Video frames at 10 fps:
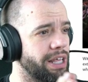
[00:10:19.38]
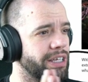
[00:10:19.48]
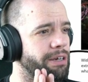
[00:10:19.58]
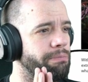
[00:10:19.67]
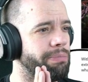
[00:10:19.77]

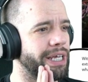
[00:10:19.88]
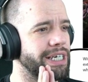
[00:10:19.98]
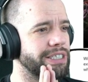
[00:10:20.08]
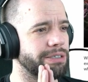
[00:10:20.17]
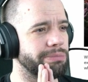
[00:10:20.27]
can
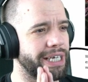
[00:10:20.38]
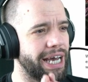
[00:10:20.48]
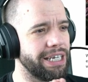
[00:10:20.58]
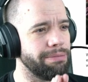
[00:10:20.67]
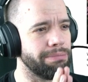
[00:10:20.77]
play some
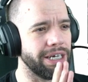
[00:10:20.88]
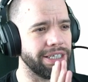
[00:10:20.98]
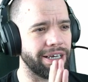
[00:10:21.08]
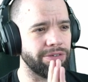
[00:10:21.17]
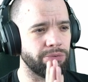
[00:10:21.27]
canny
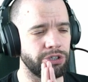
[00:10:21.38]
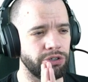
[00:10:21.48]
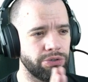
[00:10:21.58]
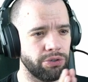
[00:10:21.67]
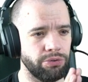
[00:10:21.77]
mind games when
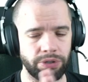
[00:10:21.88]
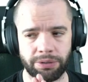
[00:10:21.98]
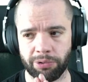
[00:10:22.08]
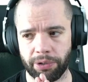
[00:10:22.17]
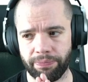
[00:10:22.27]
choosing who to
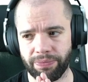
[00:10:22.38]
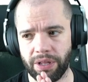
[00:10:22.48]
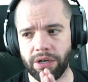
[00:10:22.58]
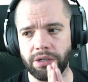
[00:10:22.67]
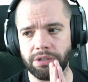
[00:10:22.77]
deploy.
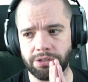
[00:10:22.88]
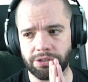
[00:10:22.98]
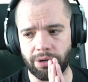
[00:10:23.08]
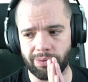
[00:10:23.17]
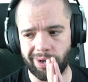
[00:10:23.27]

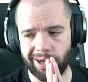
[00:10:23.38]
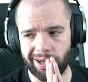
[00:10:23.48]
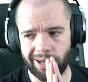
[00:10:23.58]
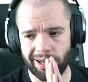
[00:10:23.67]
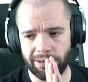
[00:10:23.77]

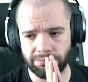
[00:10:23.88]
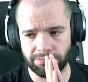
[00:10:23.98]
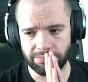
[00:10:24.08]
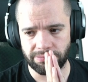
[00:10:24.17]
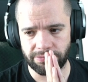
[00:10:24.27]

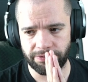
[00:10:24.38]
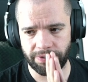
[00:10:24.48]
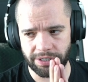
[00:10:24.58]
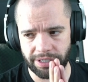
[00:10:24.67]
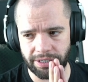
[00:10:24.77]
So,
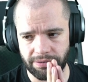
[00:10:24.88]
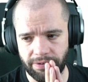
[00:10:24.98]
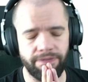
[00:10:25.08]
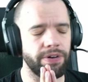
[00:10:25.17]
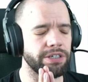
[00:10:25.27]
first
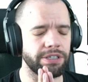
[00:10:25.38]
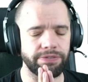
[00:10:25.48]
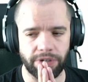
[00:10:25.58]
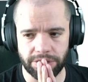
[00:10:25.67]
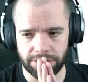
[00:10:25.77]
things
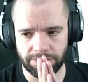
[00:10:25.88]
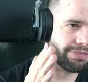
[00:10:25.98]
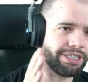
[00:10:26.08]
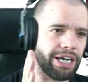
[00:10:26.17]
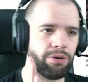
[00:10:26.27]
first,
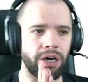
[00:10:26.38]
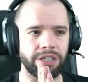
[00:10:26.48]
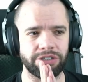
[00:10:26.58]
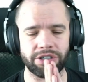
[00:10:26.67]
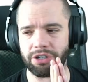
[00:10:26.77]
Tau
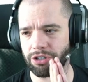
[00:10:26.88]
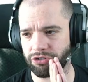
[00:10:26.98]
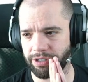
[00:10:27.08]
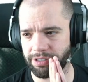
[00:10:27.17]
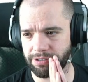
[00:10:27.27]
Hunter
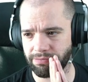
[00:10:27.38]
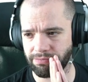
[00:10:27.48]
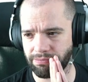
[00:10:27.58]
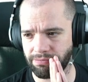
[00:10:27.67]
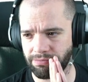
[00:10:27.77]
cadres.
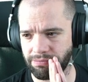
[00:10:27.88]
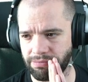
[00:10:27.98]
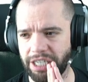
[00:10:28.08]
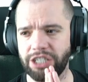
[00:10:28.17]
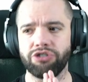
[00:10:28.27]

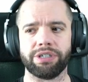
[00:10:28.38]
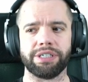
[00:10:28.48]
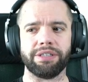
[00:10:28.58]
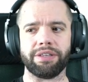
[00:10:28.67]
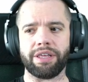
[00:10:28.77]

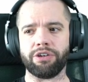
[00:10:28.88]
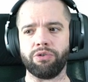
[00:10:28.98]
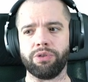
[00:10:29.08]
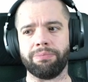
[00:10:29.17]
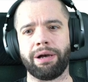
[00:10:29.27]
Interesting that they
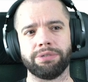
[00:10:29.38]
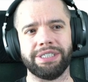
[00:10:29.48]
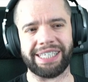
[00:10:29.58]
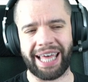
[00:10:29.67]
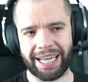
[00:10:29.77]
call them out
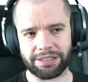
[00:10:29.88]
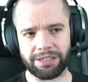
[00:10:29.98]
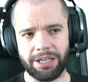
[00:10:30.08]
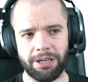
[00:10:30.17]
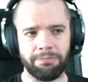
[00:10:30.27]
as that,
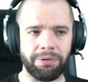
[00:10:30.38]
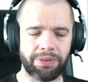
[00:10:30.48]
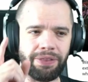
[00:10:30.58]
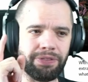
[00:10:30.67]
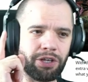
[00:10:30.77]
but
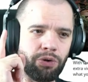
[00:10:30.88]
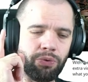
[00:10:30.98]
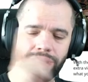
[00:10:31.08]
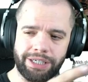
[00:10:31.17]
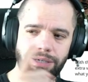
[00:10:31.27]
then they call
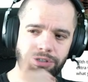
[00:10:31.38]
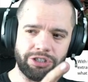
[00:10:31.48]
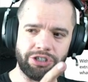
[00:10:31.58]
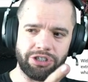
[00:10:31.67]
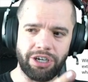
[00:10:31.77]
the Adeptus
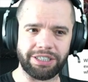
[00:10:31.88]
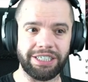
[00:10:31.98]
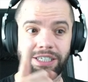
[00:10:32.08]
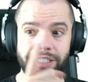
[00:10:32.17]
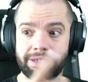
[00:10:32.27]

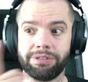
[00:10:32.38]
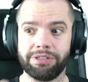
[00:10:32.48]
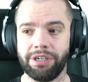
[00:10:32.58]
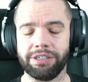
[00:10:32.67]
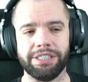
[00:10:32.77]

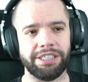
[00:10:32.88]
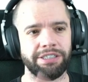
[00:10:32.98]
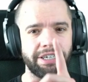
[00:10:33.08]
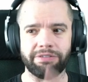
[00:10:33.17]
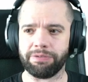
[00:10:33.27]
Astartes
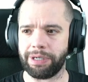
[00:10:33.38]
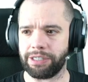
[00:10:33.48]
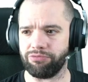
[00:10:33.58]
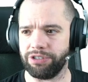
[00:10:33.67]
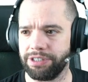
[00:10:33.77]
instead of
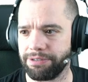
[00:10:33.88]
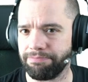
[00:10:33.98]
Space Marines.